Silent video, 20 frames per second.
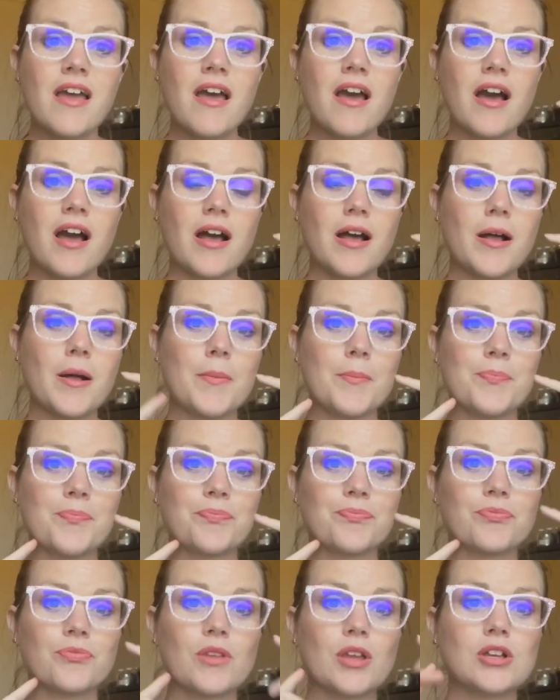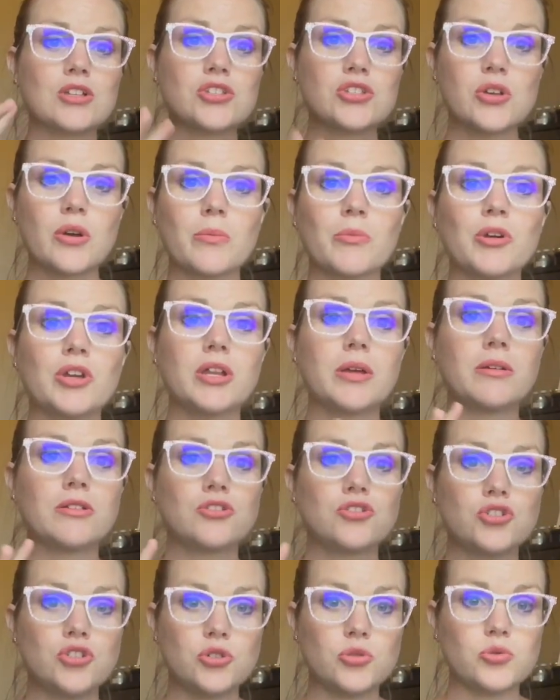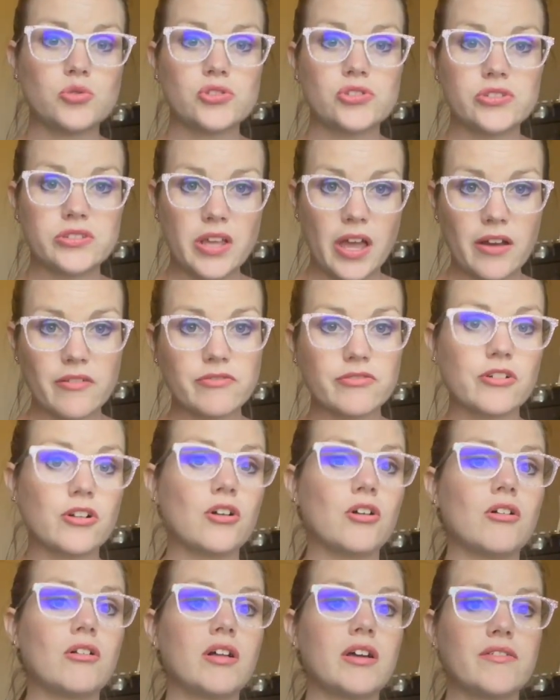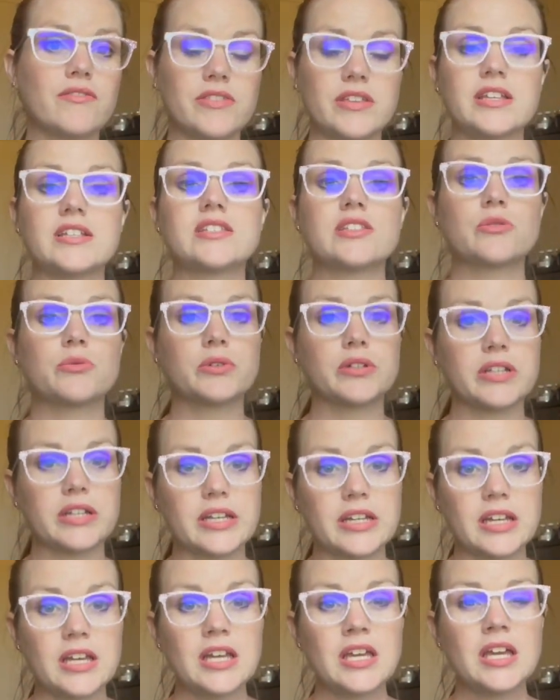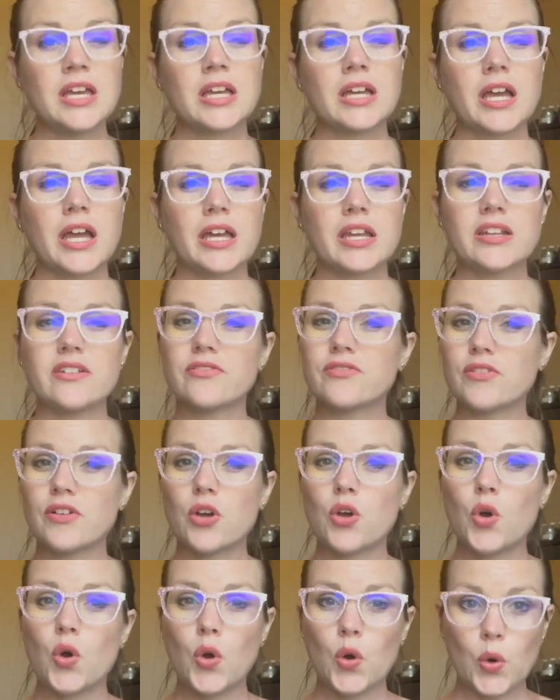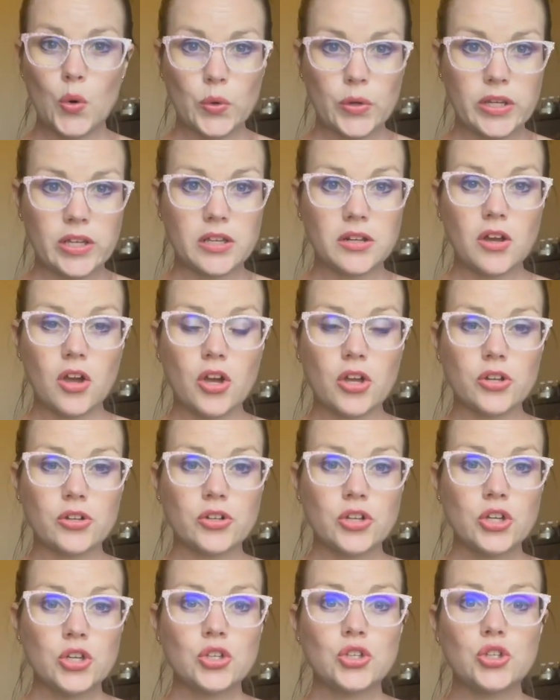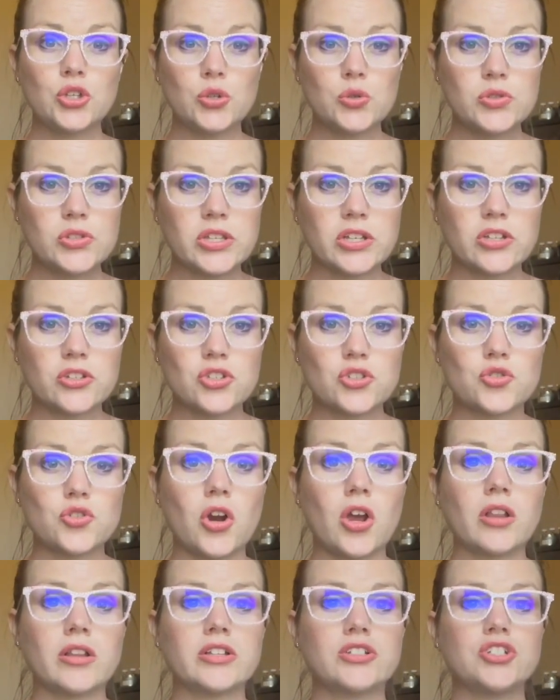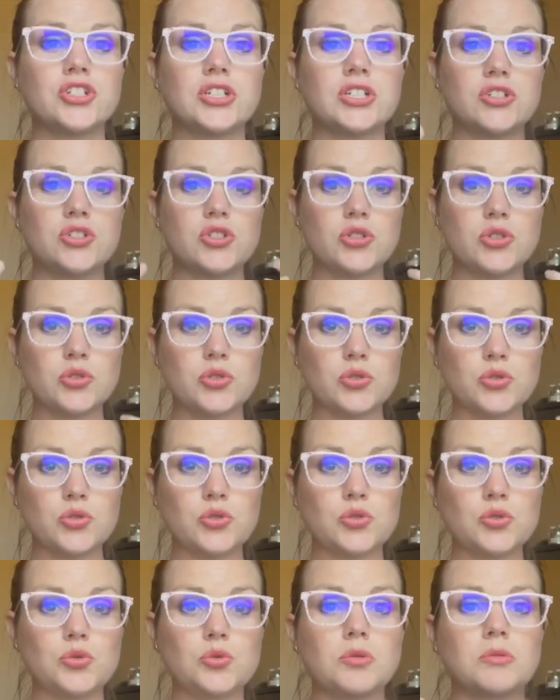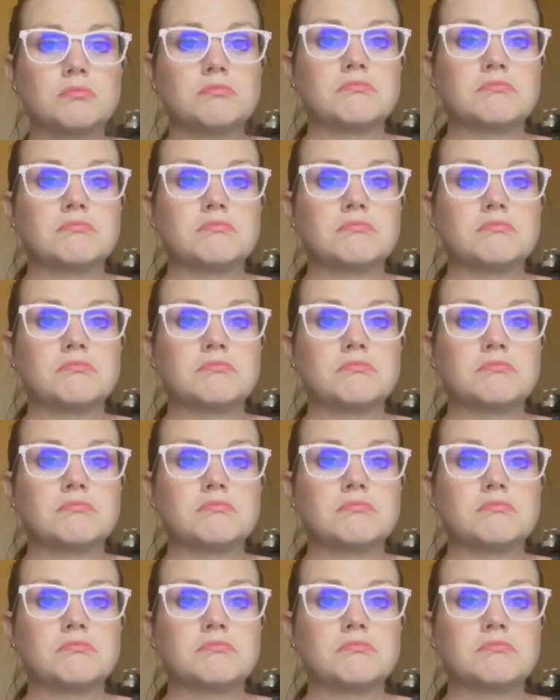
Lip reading: So I'm gonna do several of these that really kind of hone in on using astrology to